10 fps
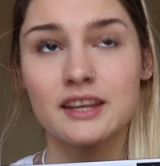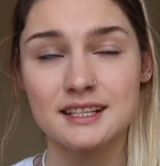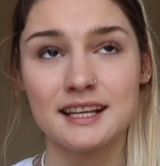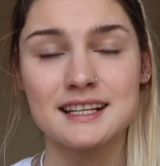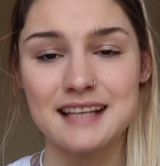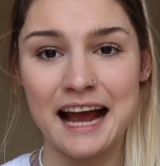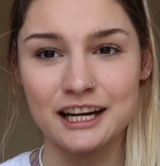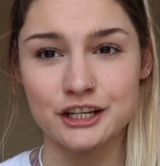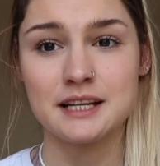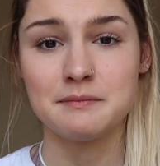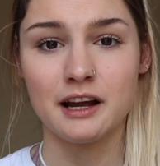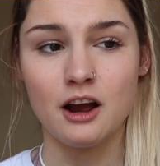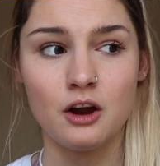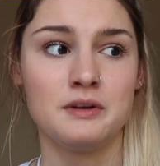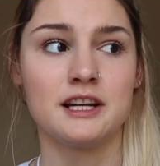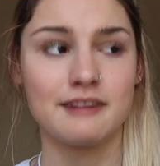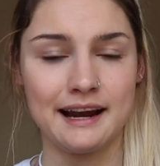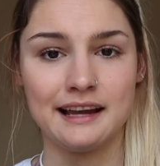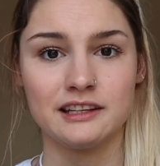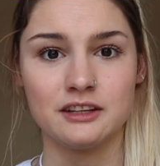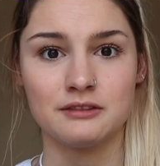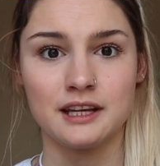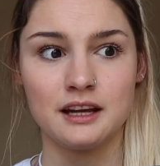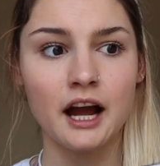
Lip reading: This thing is actually my holy grail at uni.